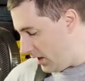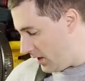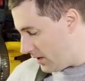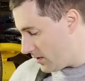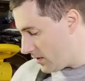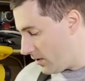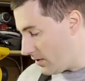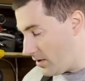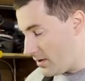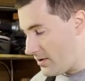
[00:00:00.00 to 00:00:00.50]

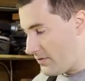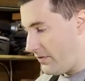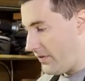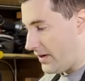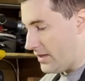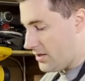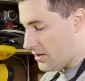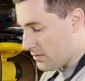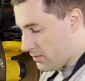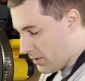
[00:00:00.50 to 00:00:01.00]
So this
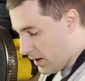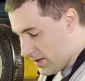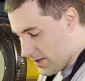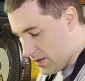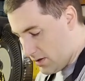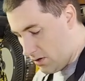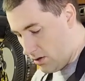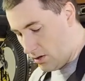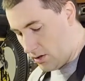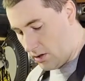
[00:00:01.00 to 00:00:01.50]
fence
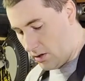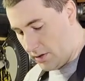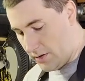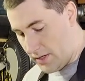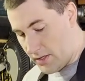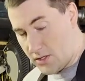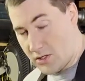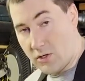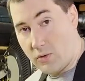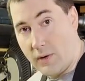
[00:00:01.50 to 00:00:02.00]
rides along on
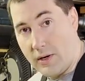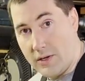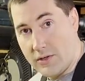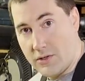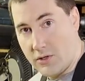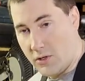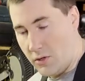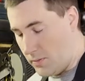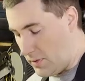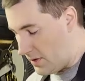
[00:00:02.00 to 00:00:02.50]
this square
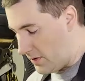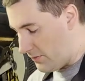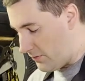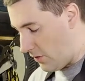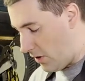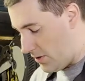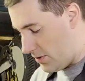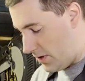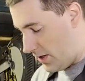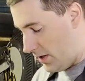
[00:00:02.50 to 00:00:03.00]
tube in the
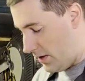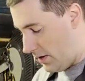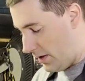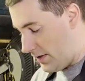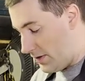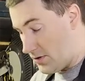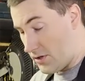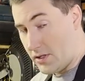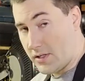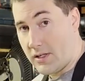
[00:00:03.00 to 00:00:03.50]
front here
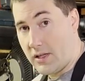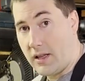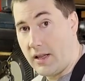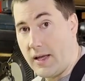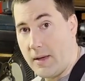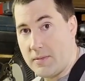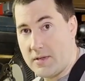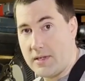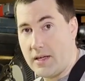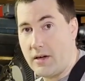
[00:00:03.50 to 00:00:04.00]
and it just
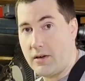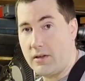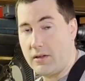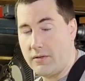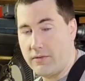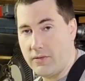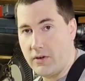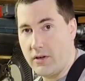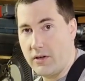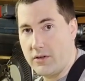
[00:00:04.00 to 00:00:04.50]
clamps down on
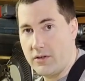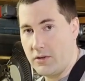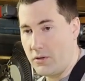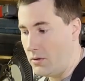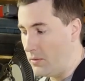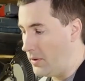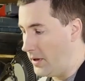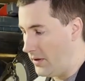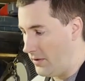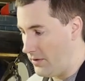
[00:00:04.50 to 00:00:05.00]
the front
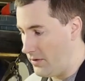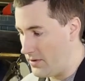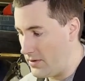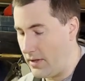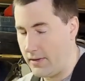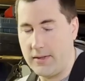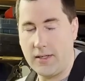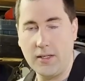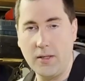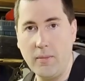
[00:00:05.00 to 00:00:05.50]
tube here. There's
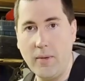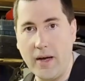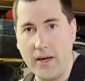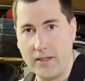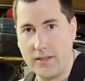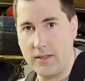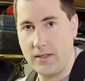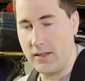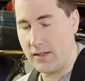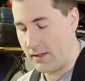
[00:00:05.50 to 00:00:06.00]
nothing in the
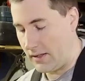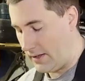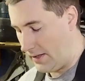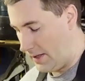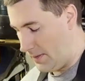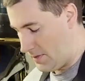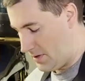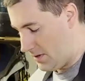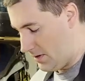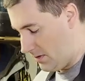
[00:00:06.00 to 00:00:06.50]
back that it
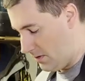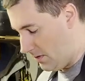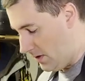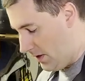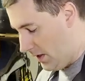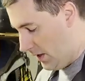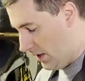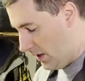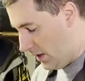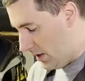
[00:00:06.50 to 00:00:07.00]
clamps to.
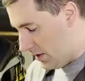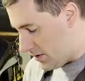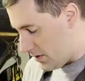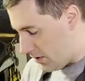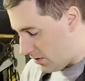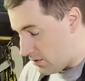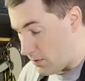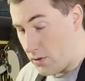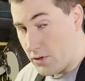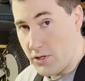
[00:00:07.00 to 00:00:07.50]

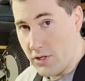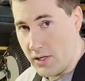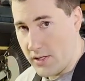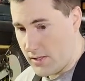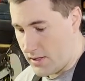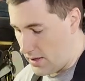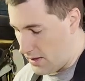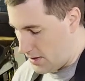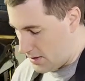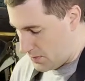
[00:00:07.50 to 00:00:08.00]
So to
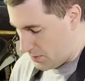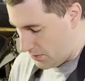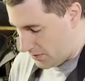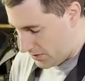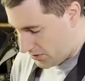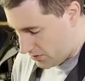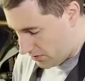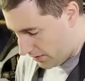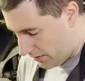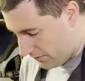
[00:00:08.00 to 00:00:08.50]
adjust it, it's
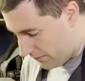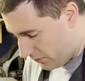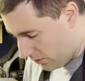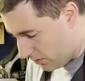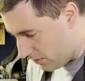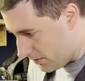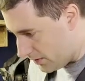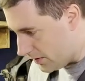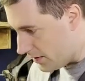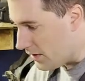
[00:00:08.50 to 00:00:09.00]
pretty
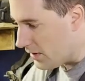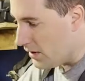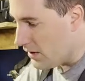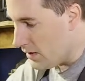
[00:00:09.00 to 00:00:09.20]
straightforward.